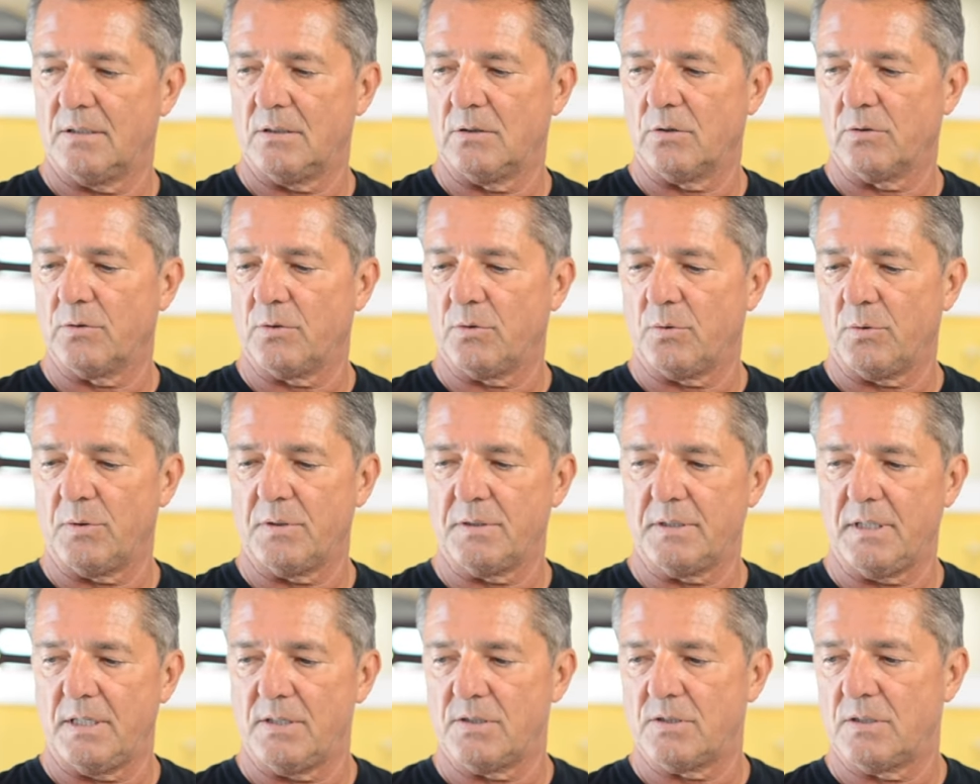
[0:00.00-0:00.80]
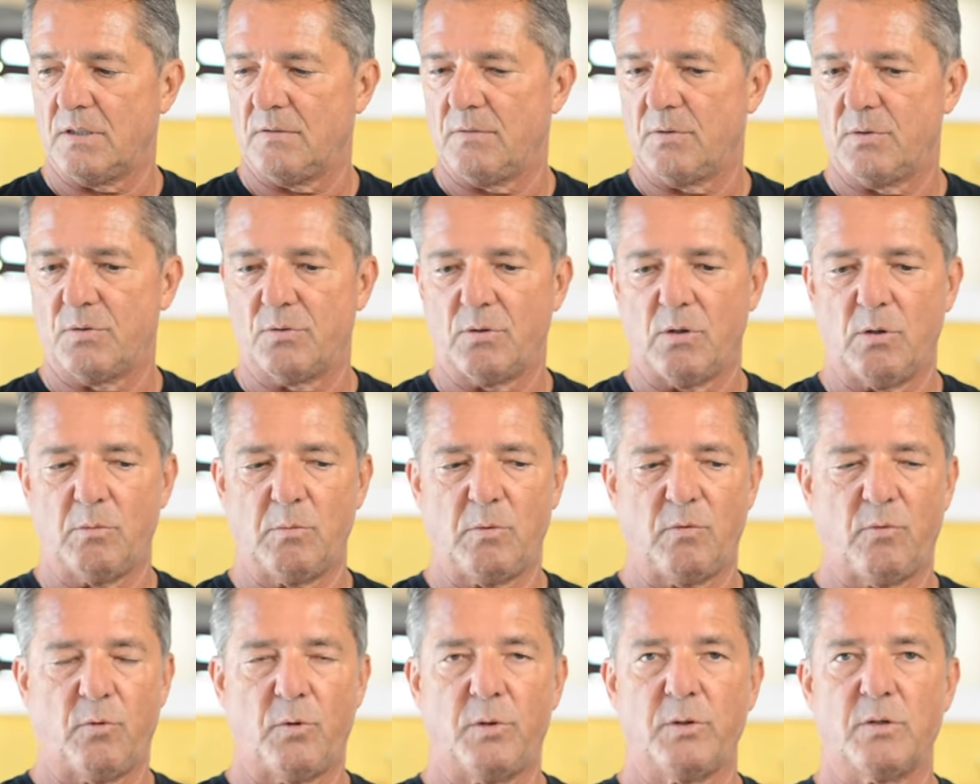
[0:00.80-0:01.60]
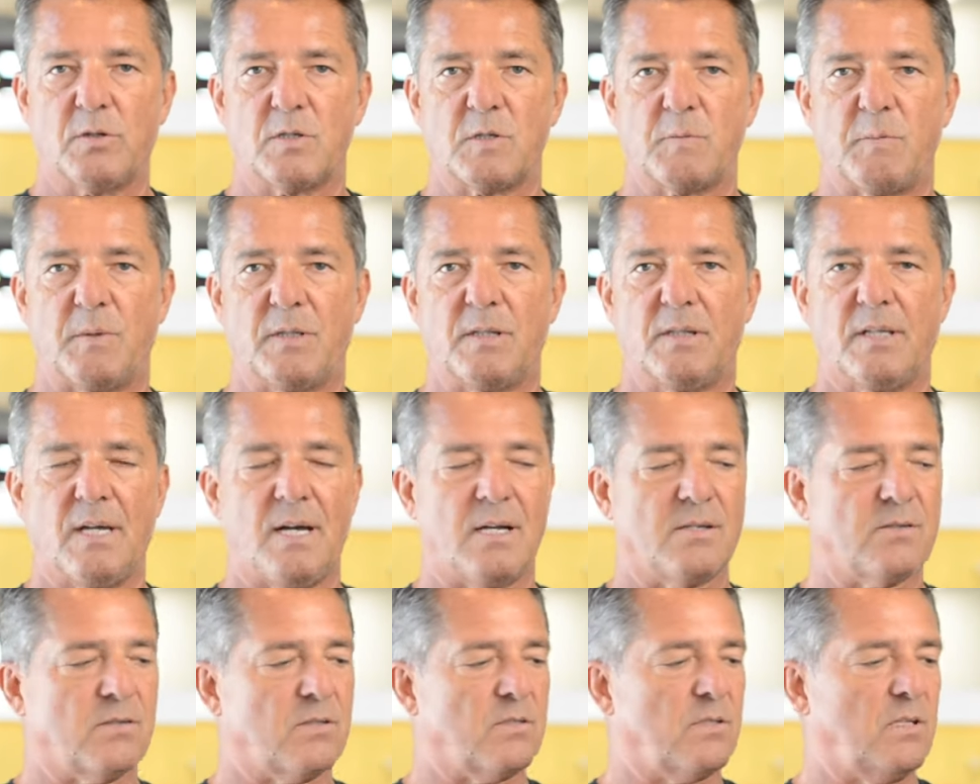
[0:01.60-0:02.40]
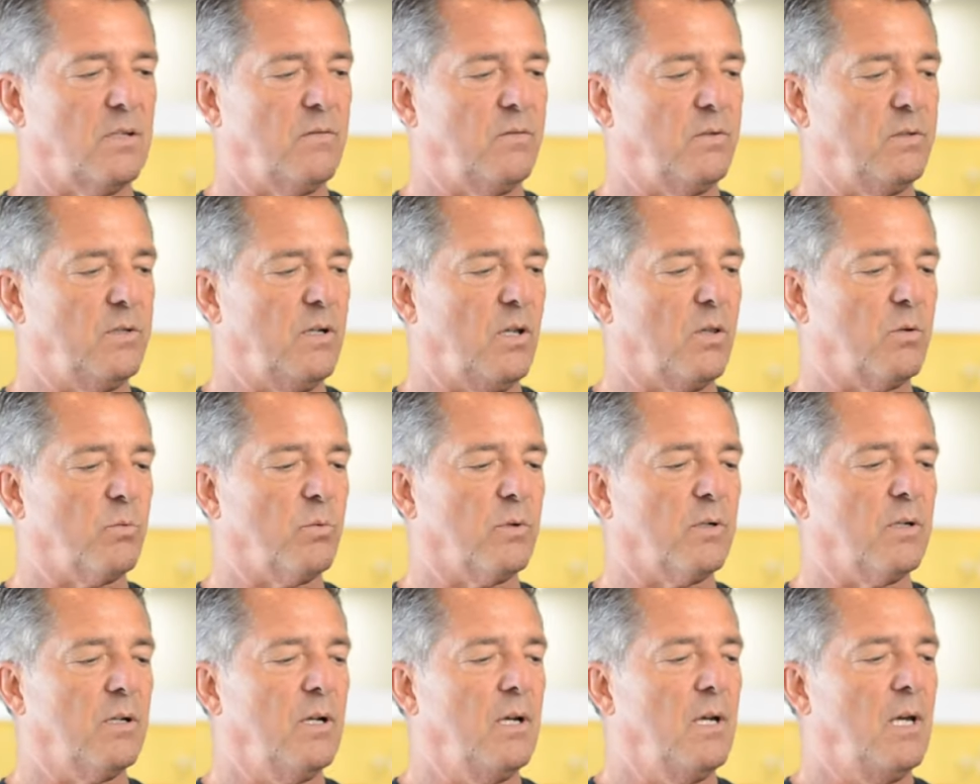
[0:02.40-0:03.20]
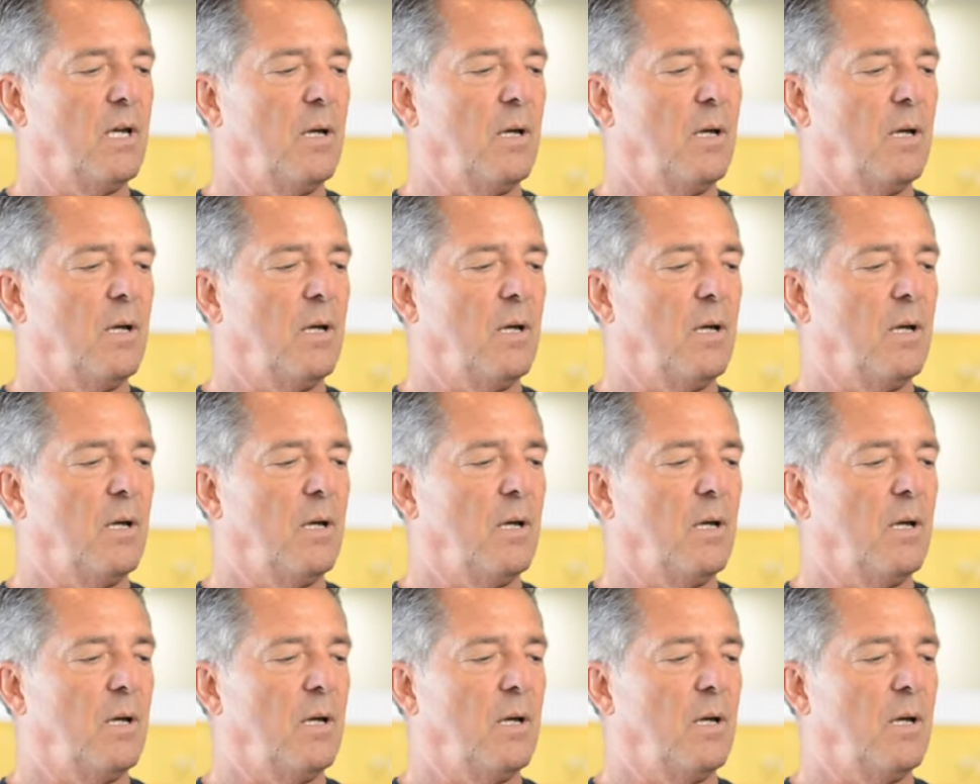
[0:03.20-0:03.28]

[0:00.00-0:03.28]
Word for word: to learn the orientation of a drone before you go spend thousands on another one.